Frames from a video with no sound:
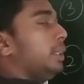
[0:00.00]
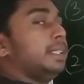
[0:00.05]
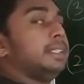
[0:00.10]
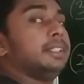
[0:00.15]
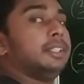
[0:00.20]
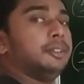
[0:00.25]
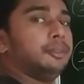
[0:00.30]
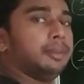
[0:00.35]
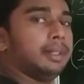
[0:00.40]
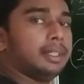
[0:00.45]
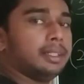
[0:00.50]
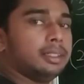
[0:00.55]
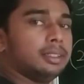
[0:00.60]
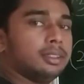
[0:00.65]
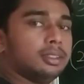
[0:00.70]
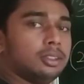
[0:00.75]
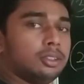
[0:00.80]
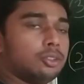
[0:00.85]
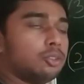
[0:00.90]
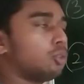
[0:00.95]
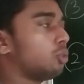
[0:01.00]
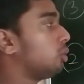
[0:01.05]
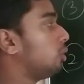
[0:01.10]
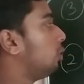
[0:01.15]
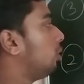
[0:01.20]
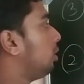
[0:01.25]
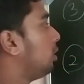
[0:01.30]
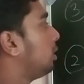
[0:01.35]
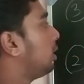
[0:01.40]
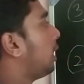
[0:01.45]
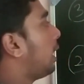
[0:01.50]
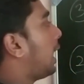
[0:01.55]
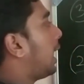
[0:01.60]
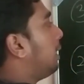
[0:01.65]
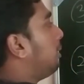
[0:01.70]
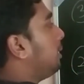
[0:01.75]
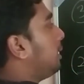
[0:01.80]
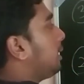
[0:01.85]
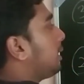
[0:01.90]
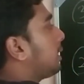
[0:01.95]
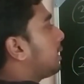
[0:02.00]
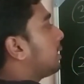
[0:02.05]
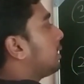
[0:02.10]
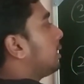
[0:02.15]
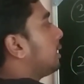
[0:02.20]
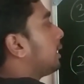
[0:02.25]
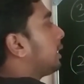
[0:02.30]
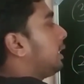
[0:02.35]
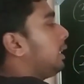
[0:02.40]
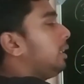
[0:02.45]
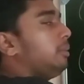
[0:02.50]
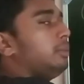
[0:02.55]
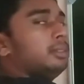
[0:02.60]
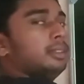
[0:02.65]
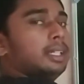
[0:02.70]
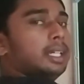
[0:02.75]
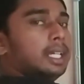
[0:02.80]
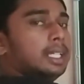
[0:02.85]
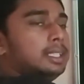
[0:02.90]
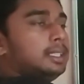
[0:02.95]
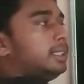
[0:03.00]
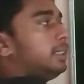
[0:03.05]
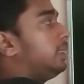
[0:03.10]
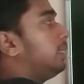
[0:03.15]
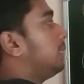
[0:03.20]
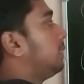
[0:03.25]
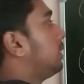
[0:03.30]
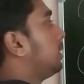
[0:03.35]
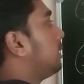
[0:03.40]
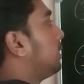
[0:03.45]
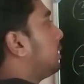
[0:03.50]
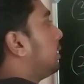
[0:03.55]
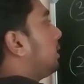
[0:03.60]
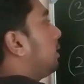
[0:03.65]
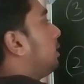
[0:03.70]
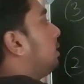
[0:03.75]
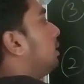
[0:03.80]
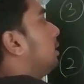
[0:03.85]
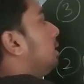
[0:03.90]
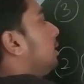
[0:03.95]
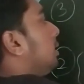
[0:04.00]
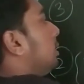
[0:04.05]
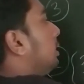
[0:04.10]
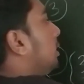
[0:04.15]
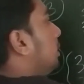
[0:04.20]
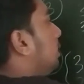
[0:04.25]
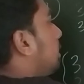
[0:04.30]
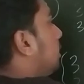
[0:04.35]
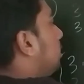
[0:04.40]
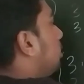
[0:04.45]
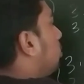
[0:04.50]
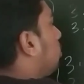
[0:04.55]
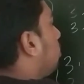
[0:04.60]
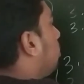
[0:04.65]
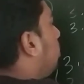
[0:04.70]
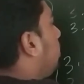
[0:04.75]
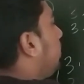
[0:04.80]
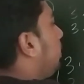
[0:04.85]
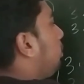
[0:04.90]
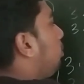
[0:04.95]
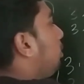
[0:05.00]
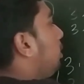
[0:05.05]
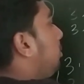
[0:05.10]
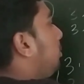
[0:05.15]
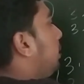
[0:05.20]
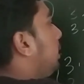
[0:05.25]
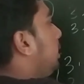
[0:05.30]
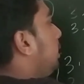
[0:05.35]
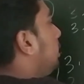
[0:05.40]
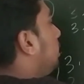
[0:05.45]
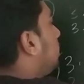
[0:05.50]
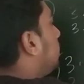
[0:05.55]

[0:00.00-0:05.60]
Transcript: is even, so I will keep as it is. So it will be